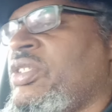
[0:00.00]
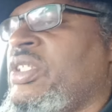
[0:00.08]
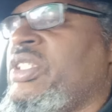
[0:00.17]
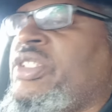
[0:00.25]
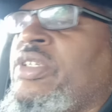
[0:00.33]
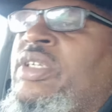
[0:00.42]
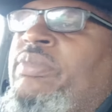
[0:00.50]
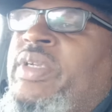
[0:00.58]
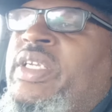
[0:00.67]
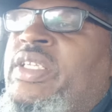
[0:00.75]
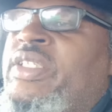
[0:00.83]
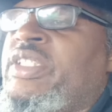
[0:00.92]
story short,
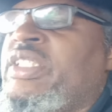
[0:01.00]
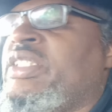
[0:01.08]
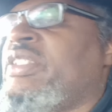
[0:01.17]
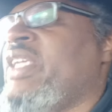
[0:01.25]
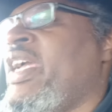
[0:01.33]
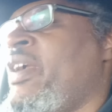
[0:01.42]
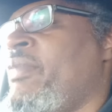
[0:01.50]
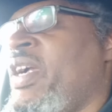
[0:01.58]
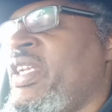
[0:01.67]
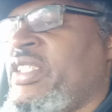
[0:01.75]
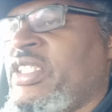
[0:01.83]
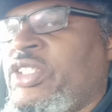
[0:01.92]
man,
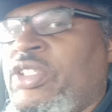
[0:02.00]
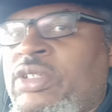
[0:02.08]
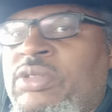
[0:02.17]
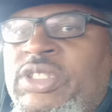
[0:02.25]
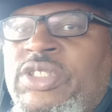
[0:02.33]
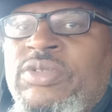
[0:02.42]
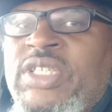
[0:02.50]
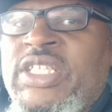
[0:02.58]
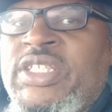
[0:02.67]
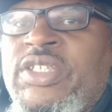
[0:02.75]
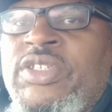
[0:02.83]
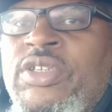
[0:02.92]
everybody do what you
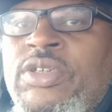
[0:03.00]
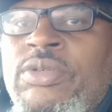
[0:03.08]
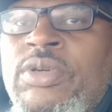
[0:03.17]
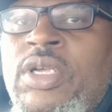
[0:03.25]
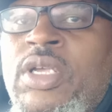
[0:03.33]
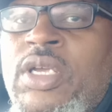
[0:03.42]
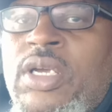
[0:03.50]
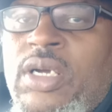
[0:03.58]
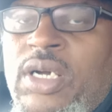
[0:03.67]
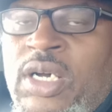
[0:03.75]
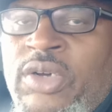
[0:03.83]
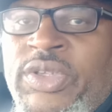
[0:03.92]
need to do
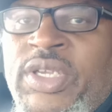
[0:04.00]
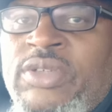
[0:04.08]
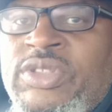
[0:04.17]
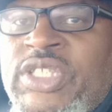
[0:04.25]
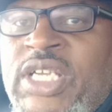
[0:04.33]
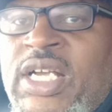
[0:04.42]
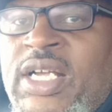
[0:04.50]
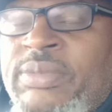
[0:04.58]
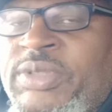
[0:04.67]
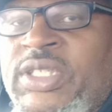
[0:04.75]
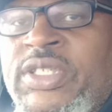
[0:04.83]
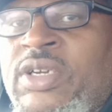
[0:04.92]
on your
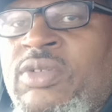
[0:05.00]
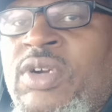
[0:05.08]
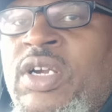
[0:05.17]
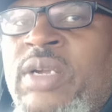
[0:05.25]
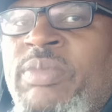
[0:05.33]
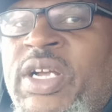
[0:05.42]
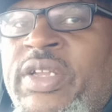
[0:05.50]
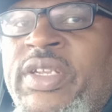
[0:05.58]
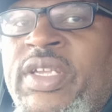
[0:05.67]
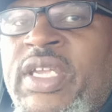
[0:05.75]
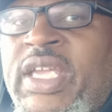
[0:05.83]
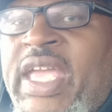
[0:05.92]
jobs and don't worry about
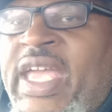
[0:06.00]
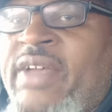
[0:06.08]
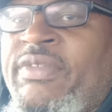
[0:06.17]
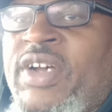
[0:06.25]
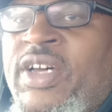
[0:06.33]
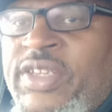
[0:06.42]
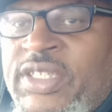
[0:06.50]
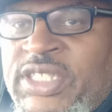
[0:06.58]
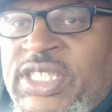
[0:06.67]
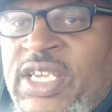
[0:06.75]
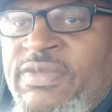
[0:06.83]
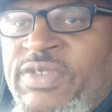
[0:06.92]
it. Have other
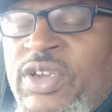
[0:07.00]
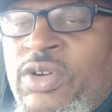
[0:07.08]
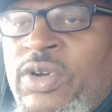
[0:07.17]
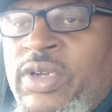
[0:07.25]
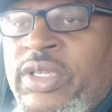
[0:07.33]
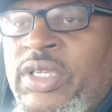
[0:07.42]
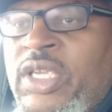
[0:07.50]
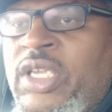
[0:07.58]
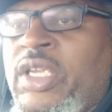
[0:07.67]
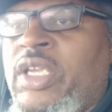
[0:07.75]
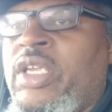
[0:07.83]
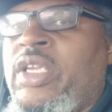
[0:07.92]
stuff going
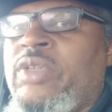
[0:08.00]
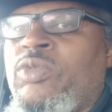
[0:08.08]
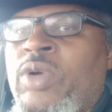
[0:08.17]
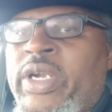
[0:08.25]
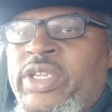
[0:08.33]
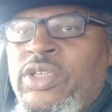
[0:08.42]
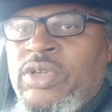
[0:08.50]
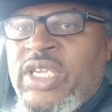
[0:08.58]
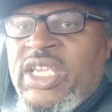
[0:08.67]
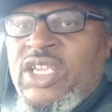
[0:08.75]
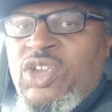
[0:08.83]
where you can